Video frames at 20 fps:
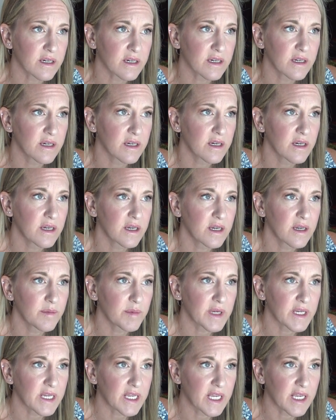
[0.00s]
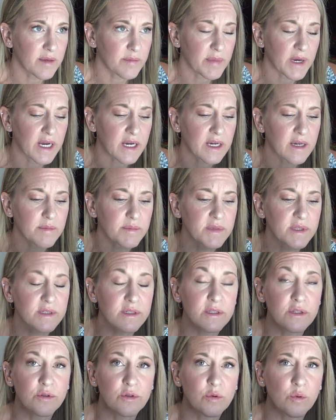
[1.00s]
I'm going to heat back up
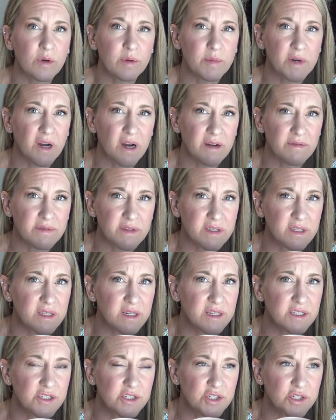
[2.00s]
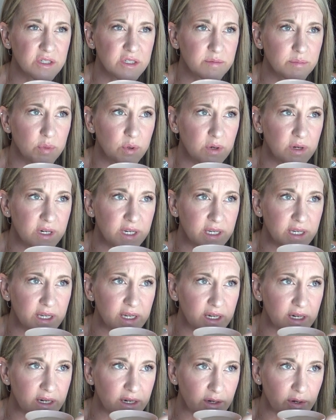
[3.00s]
this lukewarm coffee that I just poured in
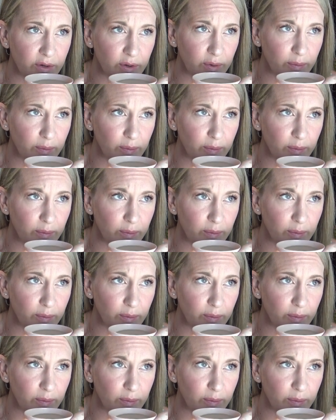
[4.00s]
here.